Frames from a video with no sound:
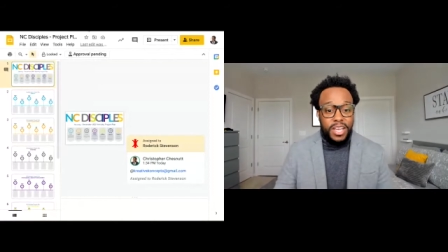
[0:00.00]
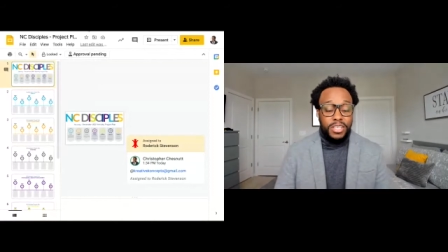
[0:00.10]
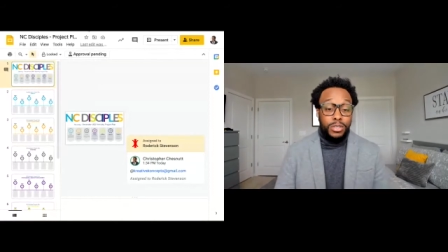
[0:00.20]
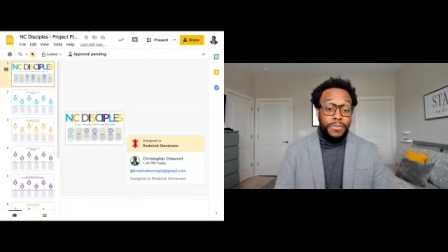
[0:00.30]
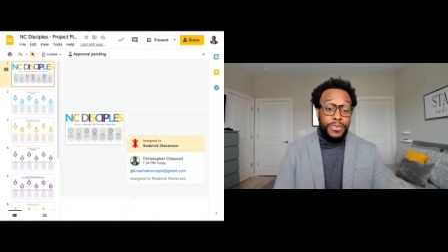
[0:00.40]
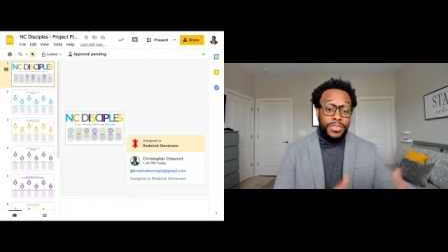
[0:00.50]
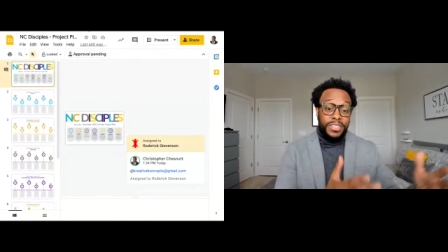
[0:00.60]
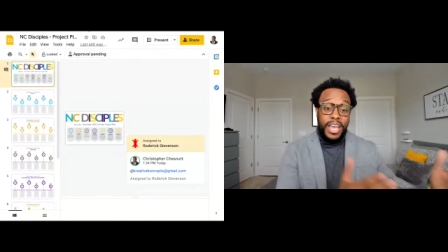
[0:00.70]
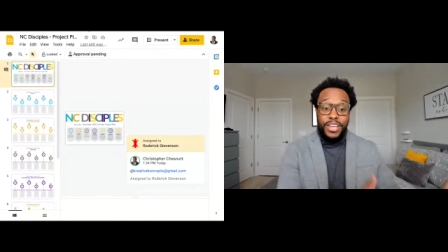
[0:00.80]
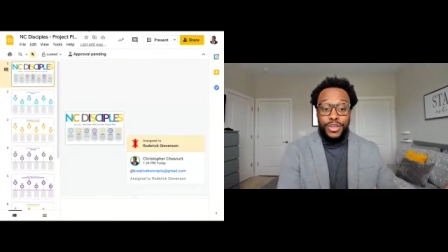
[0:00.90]
So if you
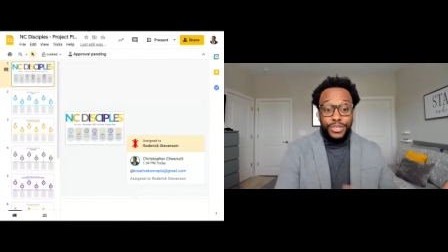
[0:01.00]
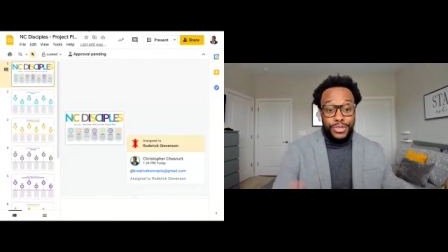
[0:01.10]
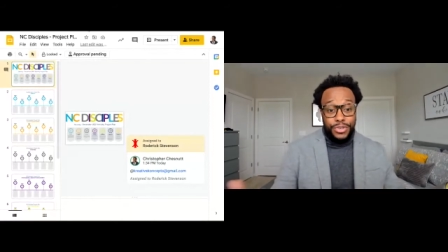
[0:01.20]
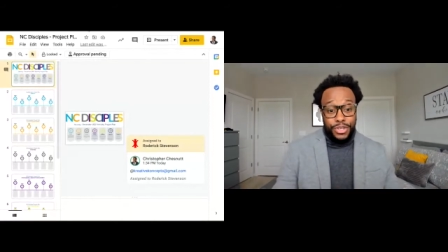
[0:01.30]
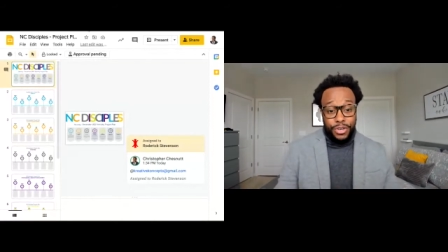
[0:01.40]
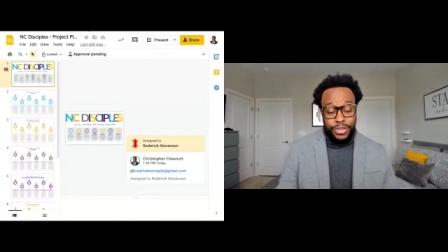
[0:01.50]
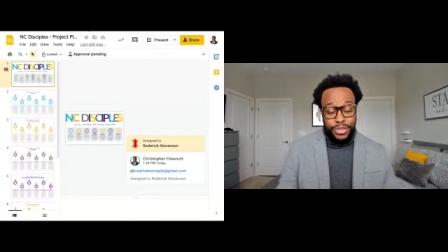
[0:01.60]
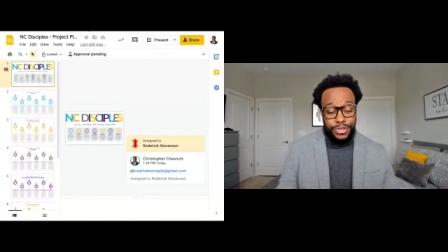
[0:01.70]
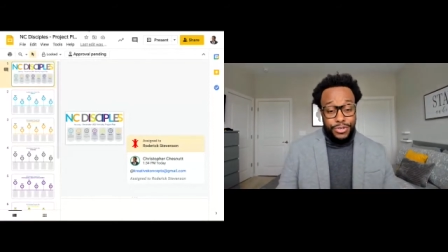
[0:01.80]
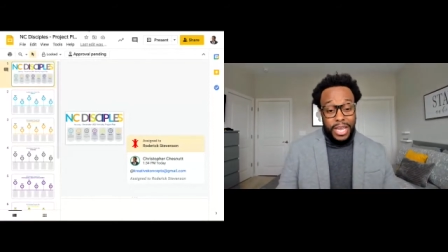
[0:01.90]
set your
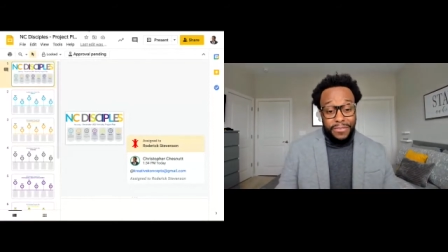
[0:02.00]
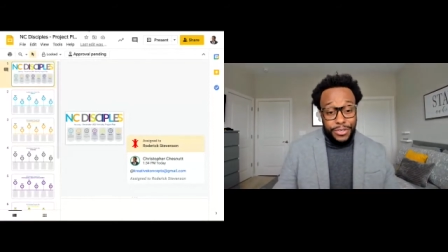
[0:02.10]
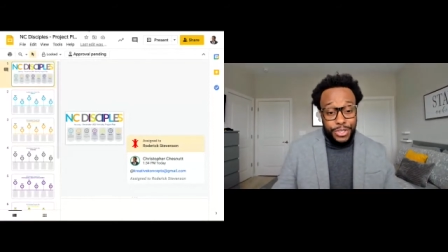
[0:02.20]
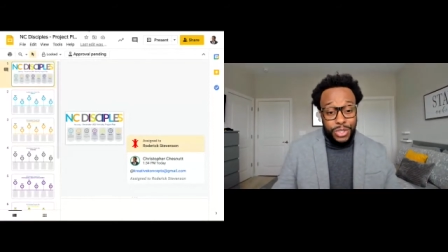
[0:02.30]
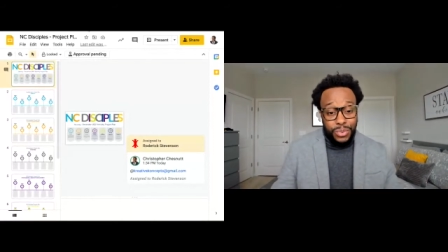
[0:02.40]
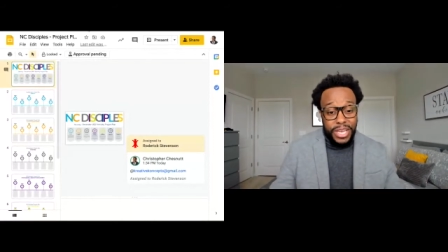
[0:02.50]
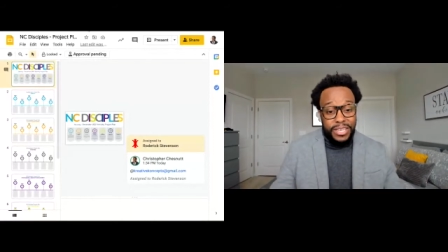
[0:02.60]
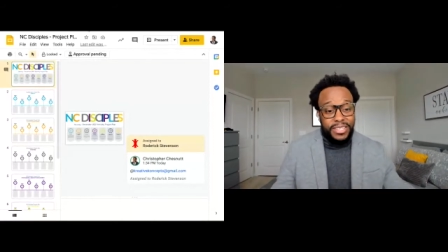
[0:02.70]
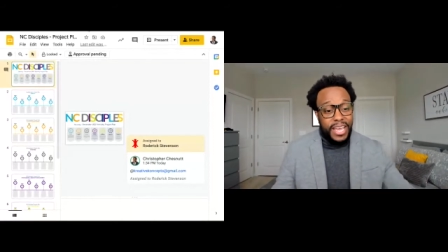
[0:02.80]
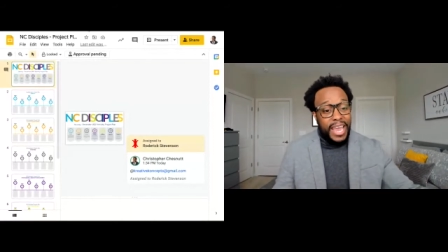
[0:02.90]
due date for 2
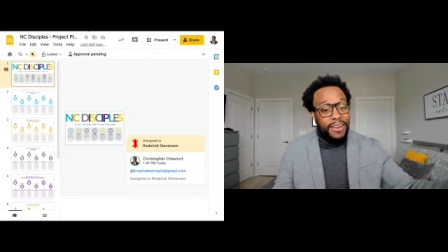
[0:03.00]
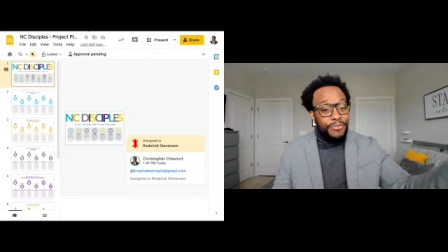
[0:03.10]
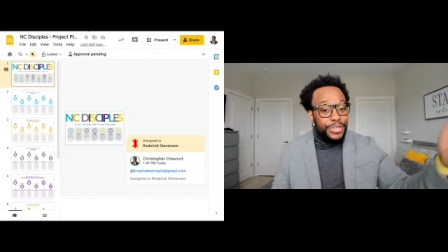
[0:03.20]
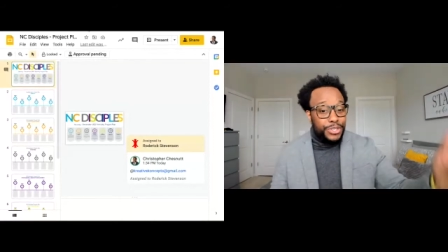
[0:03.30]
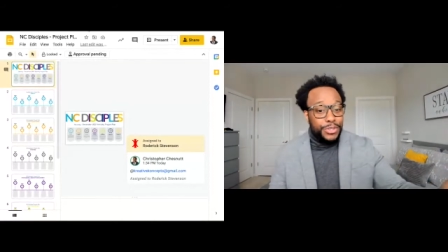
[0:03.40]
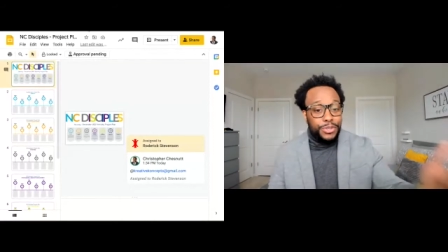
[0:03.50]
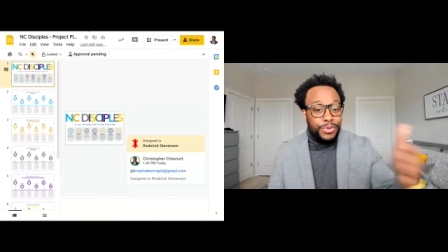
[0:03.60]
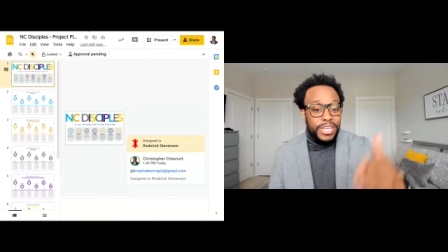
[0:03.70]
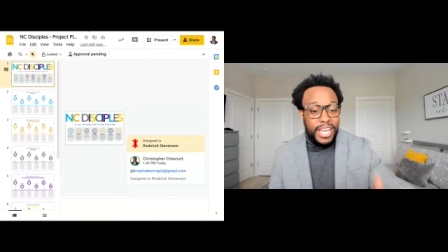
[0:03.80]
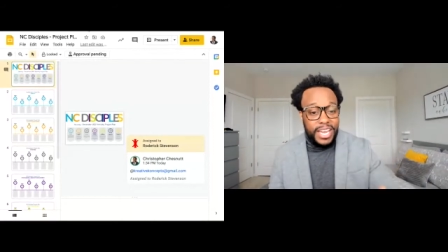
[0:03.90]
weeks, every 2 to
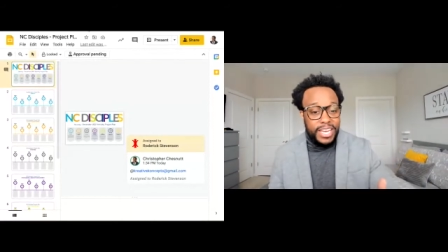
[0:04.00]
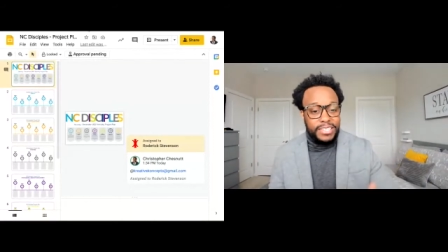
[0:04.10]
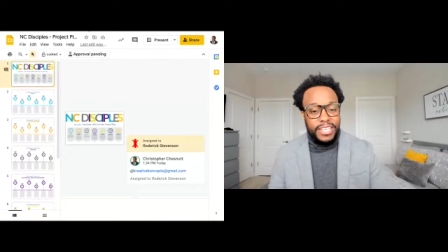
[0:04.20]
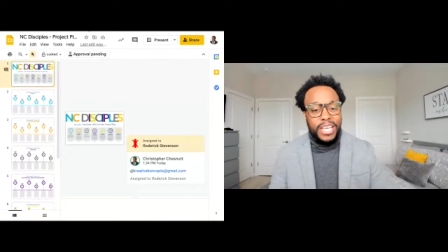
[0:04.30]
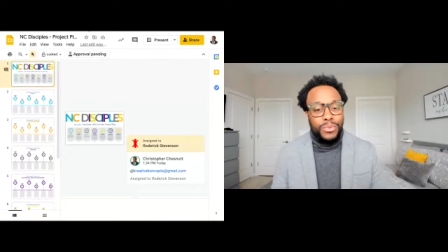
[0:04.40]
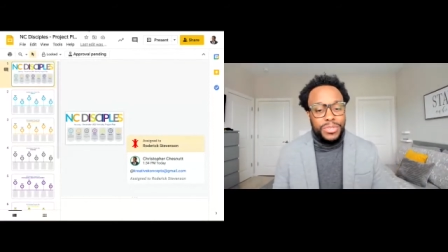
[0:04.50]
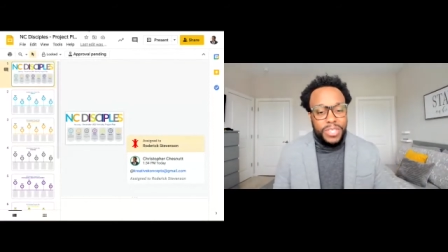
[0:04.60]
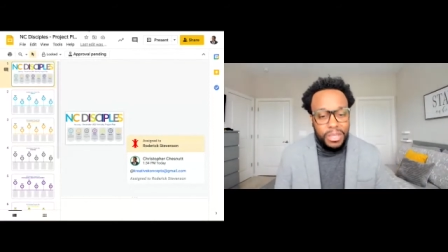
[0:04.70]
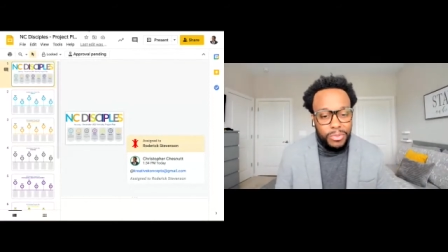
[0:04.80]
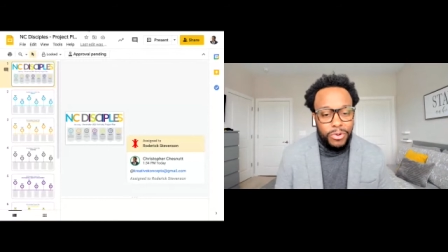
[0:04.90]
3 days, it will
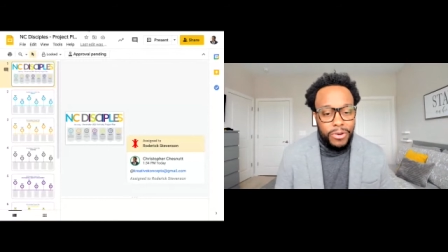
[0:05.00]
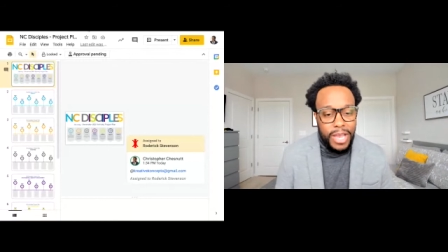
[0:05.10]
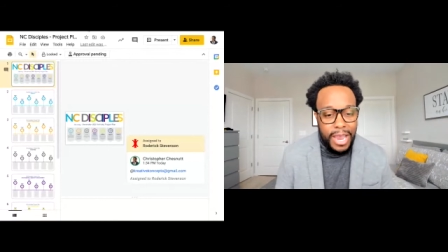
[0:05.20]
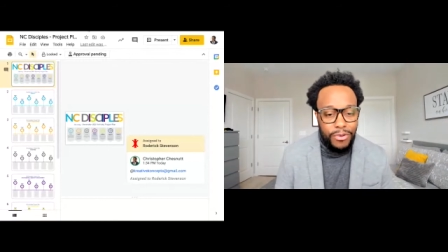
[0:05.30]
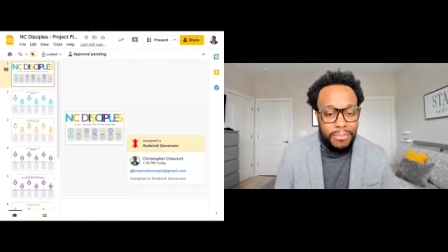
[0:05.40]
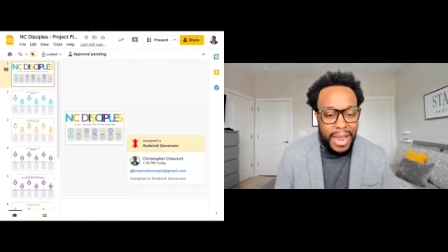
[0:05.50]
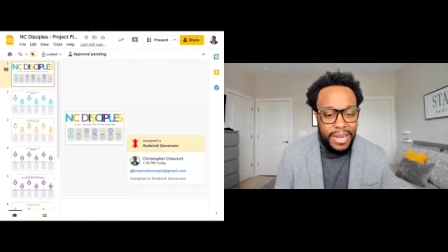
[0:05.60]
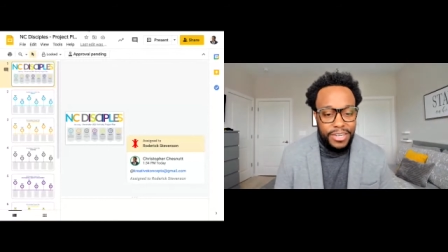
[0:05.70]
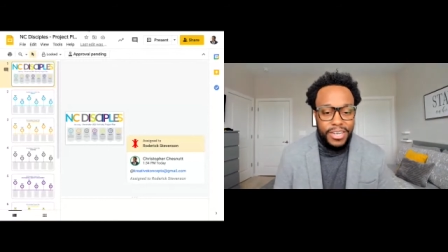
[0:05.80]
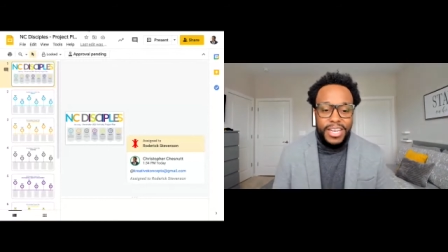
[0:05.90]
send a
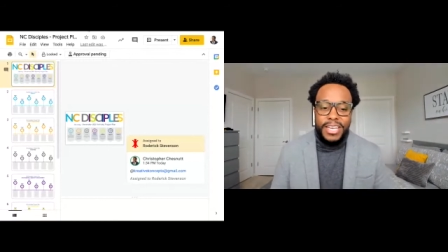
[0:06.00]
reminder.